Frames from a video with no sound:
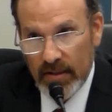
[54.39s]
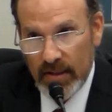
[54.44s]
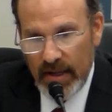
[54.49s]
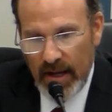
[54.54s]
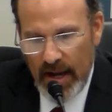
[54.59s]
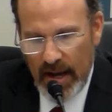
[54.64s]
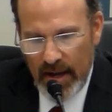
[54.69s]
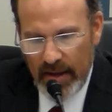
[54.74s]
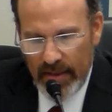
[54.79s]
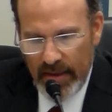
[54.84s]

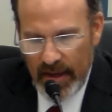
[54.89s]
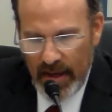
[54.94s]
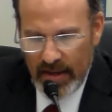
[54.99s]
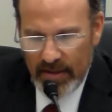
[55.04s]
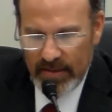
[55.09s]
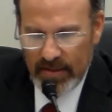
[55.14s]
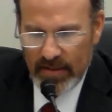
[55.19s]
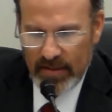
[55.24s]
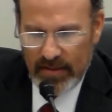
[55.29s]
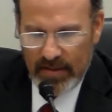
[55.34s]
Today,
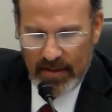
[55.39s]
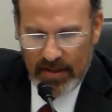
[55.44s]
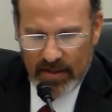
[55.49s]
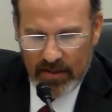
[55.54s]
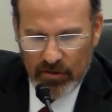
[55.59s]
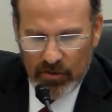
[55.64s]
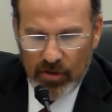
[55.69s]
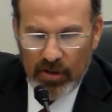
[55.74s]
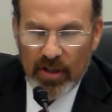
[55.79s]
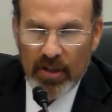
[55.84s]
the SEC
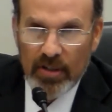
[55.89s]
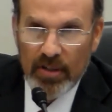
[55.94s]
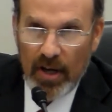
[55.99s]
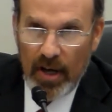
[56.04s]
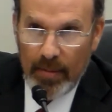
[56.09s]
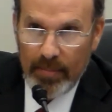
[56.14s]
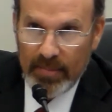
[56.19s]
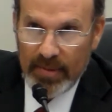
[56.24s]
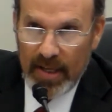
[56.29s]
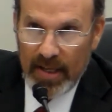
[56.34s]
is looking
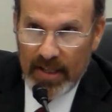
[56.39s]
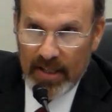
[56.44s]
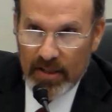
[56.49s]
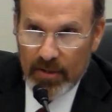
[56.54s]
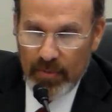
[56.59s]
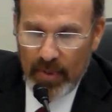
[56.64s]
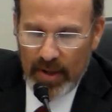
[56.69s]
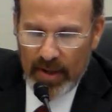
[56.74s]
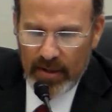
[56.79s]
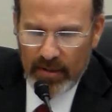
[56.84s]
to update
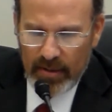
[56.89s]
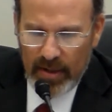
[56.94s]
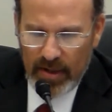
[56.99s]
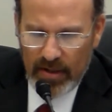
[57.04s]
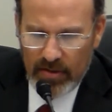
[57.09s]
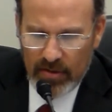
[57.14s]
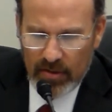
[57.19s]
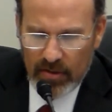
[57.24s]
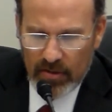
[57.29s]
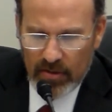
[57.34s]
its
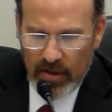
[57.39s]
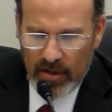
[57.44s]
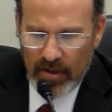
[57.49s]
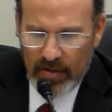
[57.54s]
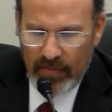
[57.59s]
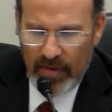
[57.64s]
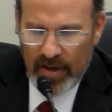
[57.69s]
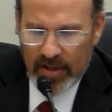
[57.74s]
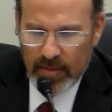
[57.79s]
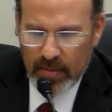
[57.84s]
regulations
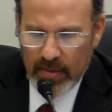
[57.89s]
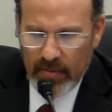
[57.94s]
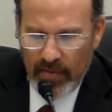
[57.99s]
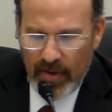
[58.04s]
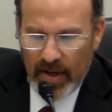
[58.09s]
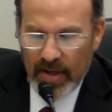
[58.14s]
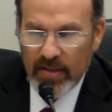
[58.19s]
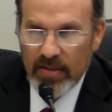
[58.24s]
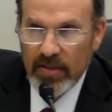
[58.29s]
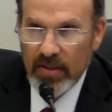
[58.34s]
on investment
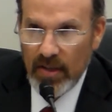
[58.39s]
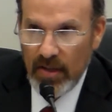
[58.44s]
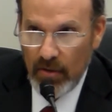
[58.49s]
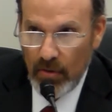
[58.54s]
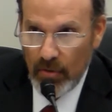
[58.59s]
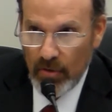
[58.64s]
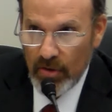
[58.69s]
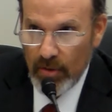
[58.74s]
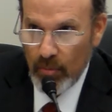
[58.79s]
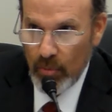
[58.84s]
advice
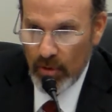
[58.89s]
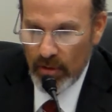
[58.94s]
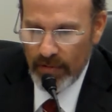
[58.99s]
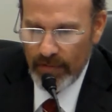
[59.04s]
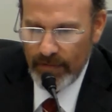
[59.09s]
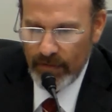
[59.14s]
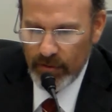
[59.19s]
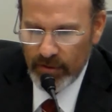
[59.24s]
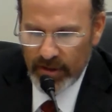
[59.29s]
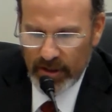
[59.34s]
in order to more
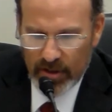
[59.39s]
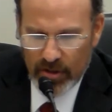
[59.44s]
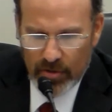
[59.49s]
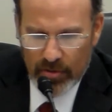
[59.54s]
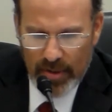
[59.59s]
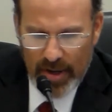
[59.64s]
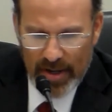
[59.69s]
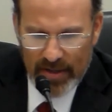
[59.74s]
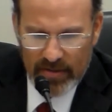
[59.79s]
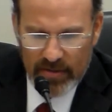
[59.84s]
fully
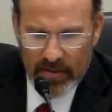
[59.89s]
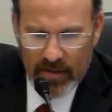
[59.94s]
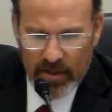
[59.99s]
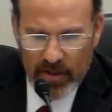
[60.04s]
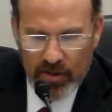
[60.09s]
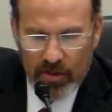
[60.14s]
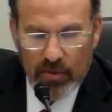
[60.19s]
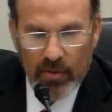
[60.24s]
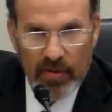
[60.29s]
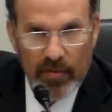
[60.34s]
address
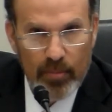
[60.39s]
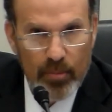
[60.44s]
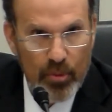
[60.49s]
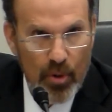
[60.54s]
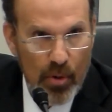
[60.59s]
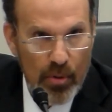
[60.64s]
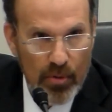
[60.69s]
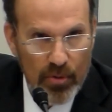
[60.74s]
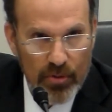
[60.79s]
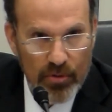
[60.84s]
the issue of
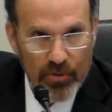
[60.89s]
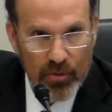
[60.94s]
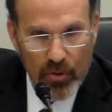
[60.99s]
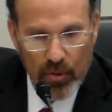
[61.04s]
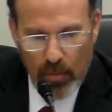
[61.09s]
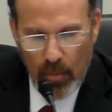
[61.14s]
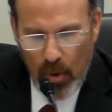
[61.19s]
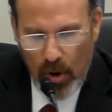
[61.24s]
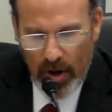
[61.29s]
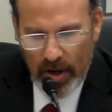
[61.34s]
brokers
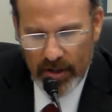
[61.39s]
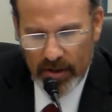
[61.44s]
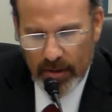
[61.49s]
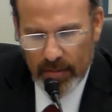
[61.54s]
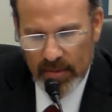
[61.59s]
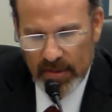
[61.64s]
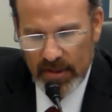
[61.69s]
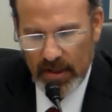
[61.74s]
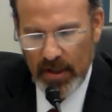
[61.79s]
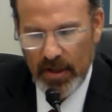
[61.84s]
who
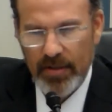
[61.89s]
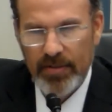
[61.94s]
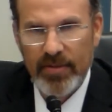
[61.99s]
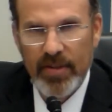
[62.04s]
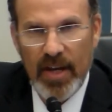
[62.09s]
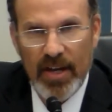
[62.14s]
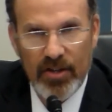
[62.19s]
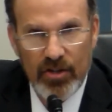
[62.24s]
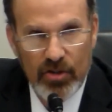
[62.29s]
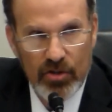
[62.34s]
market
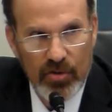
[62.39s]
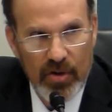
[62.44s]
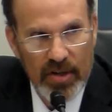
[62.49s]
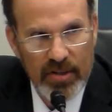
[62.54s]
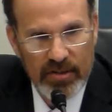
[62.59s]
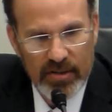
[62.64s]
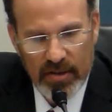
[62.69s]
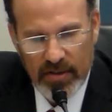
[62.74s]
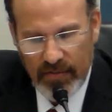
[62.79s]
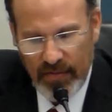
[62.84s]
themselves as
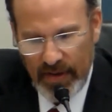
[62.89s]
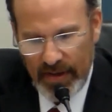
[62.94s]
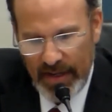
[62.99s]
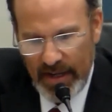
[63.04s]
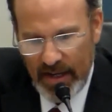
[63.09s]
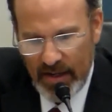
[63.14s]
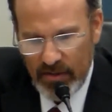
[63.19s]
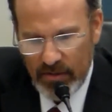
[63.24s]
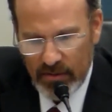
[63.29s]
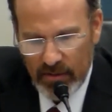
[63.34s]
trusted
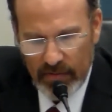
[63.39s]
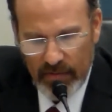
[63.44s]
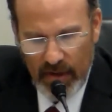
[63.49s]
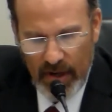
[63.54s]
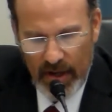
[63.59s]
financial